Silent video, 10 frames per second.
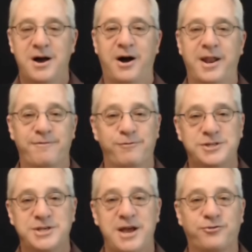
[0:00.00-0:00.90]
on every
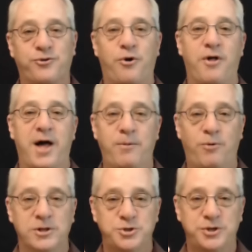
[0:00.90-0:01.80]
sales call, I
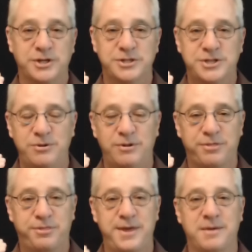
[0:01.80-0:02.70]
want you to continue to
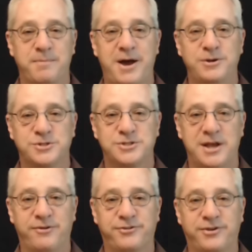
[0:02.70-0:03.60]
think about your
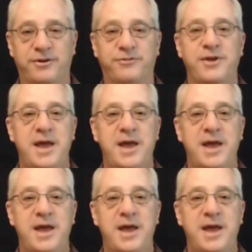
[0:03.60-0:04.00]
sales skills